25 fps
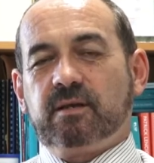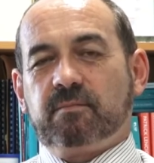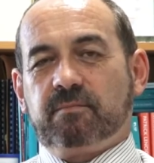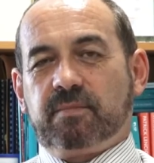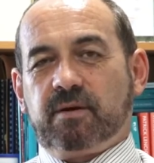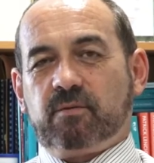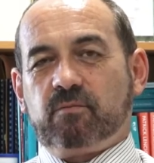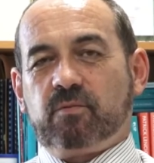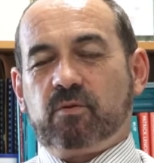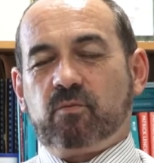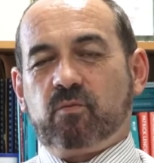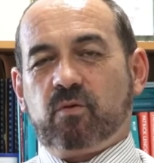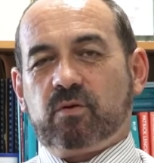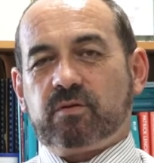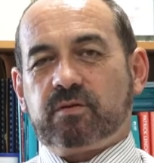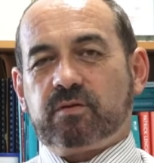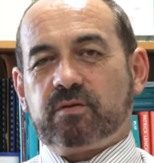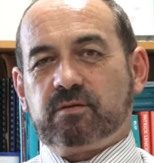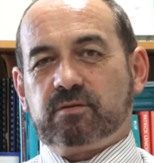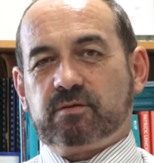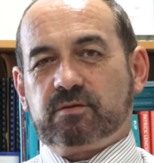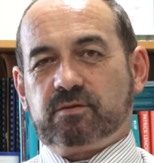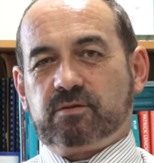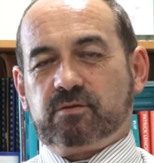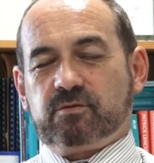But we want
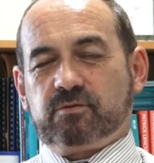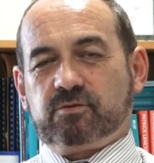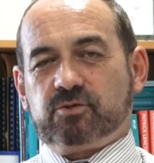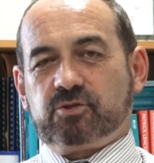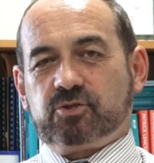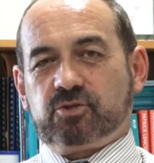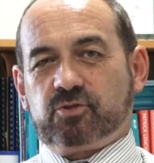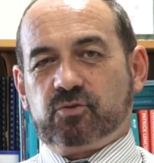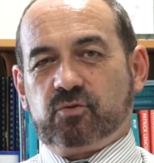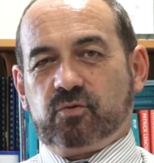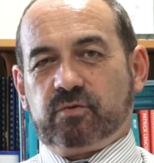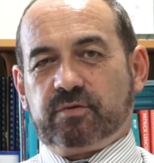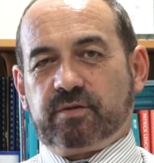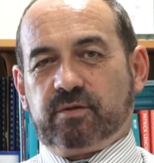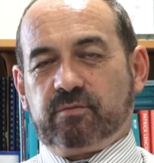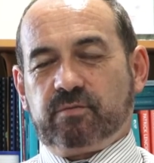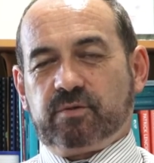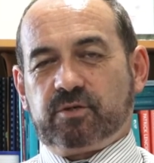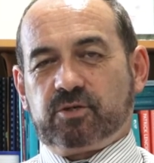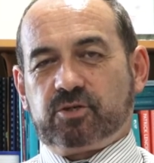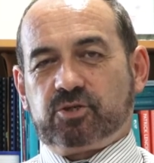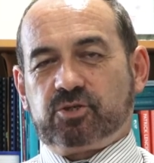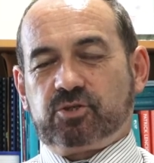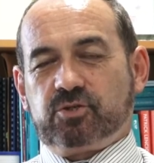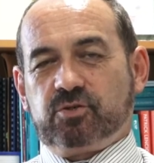them to ensure that
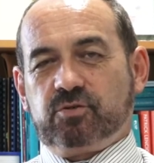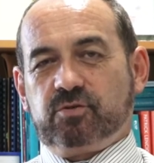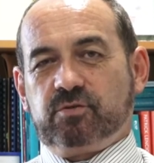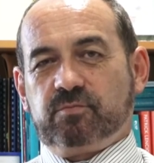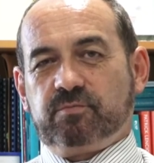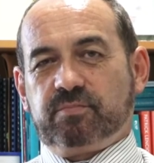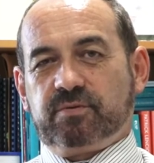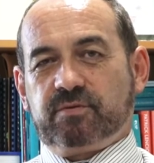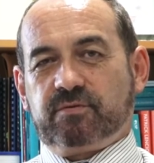when a student